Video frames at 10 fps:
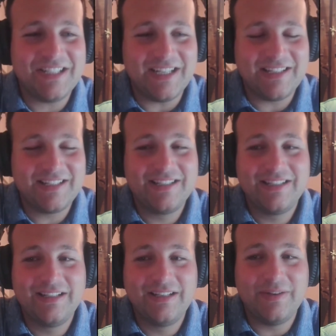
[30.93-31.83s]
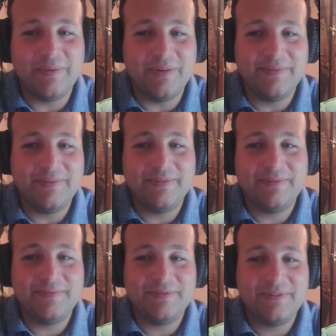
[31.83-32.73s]
Shit. So
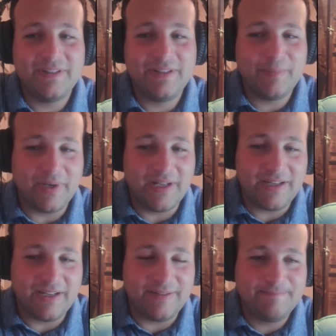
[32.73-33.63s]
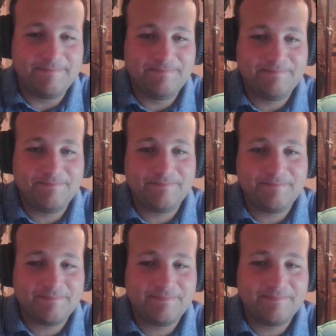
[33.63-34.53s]
that's awesome. But um, be
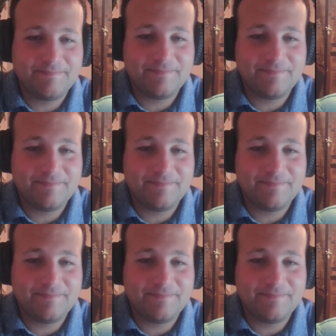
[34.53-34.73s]
so